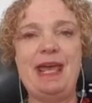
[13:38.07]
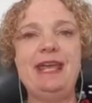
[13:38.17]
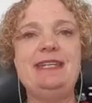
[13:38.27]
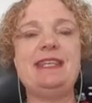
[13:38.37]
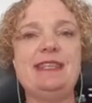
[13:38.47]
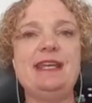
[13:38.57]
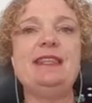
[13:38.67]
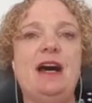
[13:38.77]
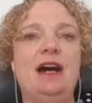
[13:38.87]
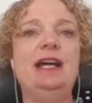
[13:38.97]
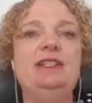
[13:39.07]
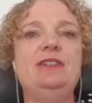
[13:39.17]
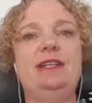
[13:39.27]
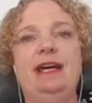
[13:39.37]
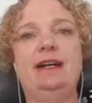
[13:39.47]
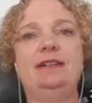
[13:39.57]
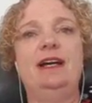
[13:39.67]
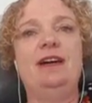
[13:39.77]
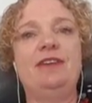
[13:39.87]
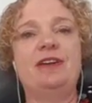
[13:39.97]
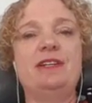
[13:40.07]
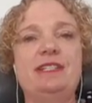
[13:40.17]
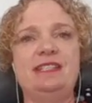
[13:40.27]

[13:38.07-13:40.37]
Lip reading: And the thing that I do now, Fiona,